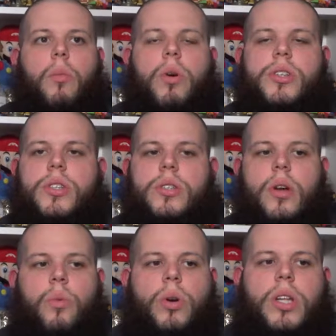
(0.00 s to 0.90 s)
Which is
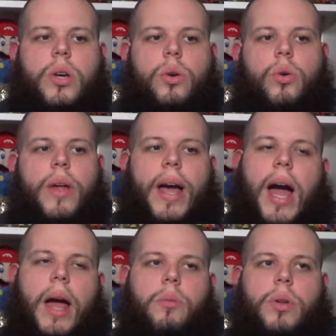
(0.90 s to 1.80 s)
a really cool,
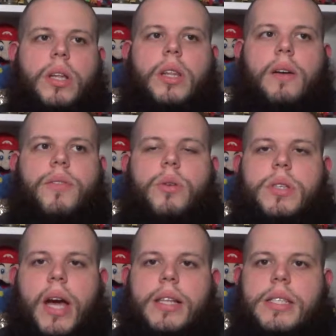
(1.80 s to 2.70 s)
I really love those
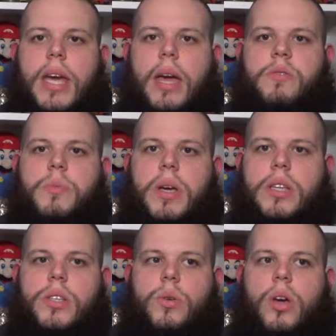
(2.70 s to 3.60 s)
kinds of games,
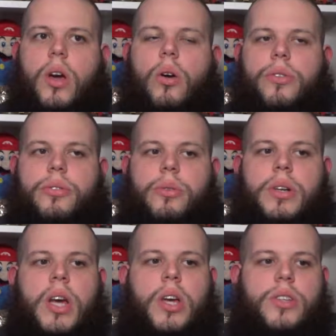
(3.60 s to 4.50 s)
because you can go through
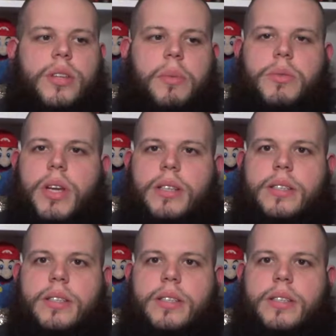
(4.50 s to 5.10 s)
and sometimes you get